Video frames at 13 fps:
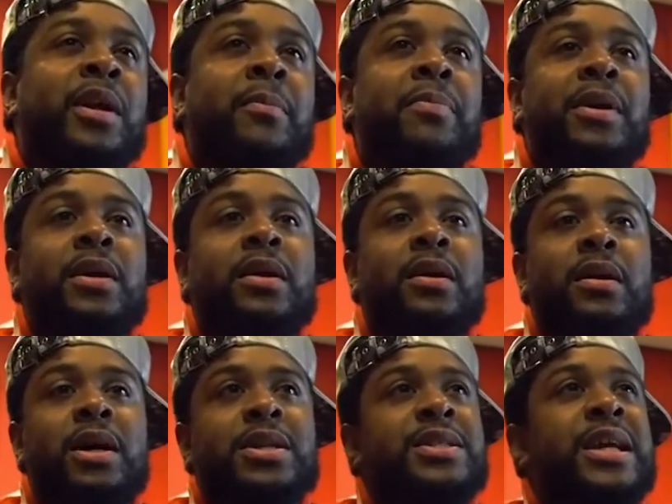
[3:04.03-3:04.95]
It can be
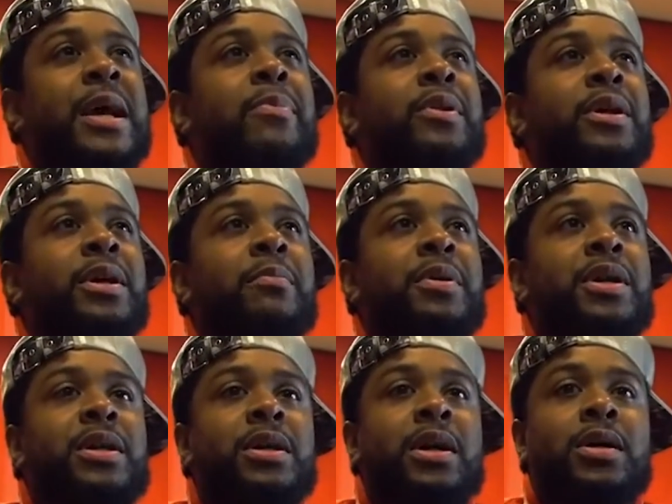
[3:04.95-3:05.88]
a sample, it can
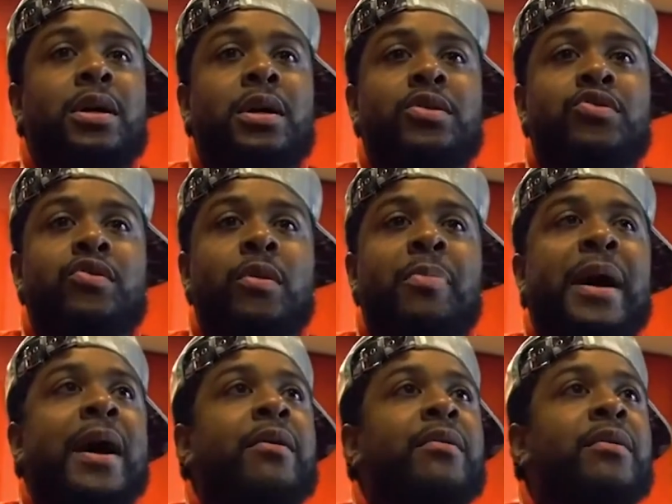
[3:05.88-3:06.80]
be a drum
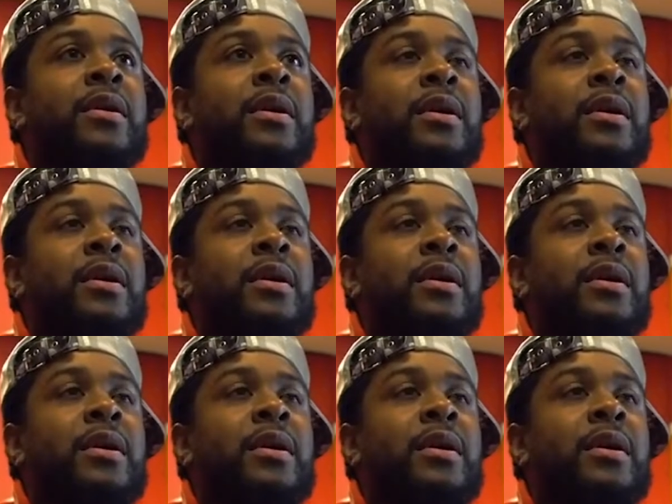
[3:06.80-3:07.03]
pattern,